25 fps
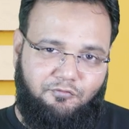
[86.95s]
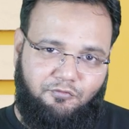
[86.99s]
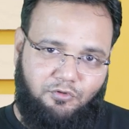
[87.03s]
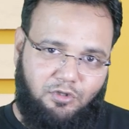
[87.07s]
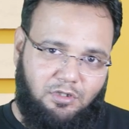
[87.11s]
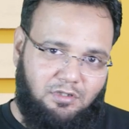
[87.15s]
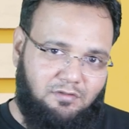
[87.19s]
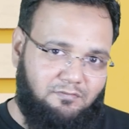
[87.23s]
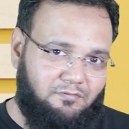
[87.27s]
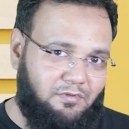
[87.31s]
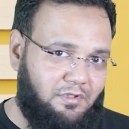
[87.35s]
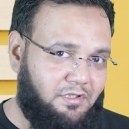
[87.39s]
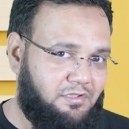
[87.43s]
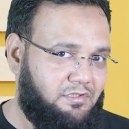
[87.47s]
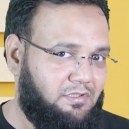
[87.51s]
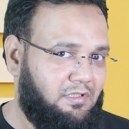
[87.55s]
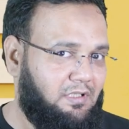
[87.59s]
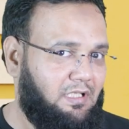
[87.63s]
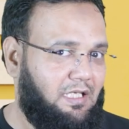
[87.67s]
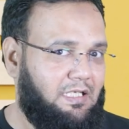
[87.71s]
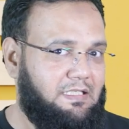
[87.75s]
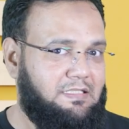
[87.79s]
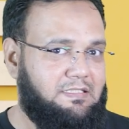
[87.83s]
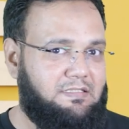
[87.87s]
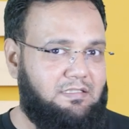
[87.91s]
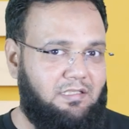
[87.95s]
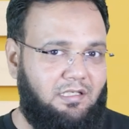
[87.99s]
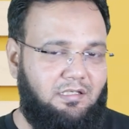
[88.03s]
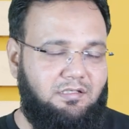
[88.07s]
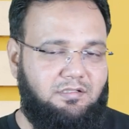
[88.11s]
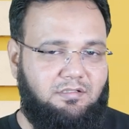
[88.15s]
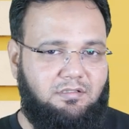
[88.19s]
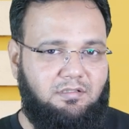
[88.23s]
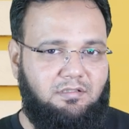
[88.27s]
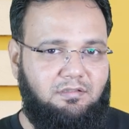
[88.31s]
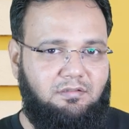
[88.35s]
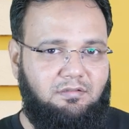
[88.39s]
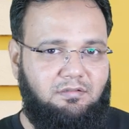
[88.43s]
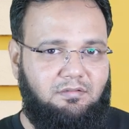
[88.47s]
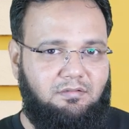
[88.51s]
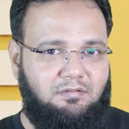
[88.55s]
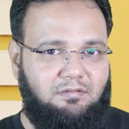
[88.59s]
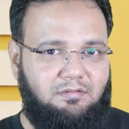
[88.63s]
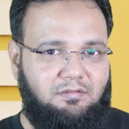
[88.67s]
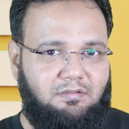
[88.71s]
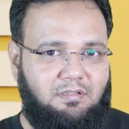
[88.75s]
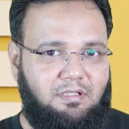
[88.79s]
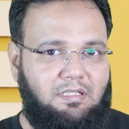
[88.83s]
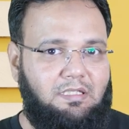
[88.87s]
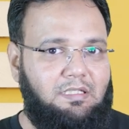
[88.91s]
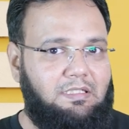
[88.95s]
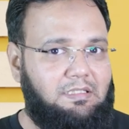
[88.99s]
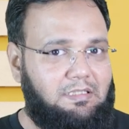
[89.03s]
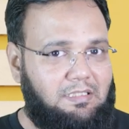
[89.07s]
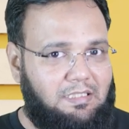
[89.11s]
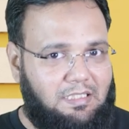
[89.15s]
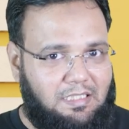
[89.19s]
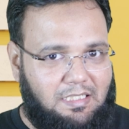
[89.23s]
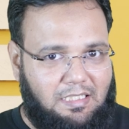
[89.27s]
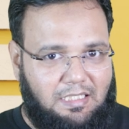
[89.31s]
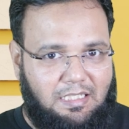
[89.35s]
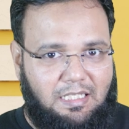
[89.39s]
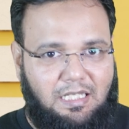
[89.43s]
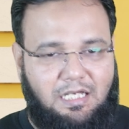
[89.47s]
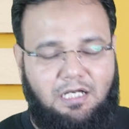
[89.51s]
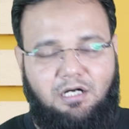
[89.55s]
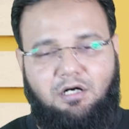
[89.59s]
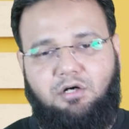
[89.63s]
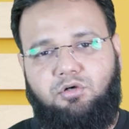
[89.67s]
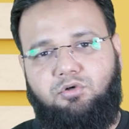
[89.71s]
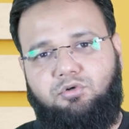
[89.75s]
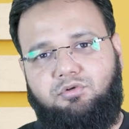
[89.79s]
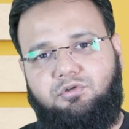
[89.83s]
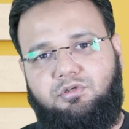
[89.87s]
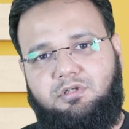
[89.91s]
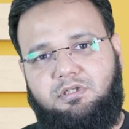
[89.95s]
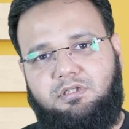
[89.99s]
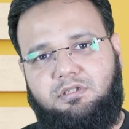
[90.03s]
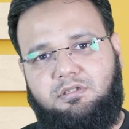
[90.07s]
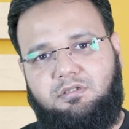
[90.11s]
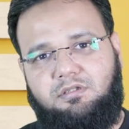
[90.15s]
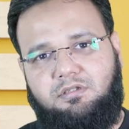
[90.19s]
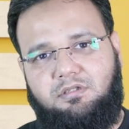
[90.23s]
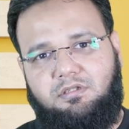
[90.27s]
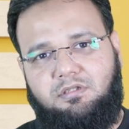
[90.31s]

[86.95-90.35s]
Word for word: for virtualization, cloud,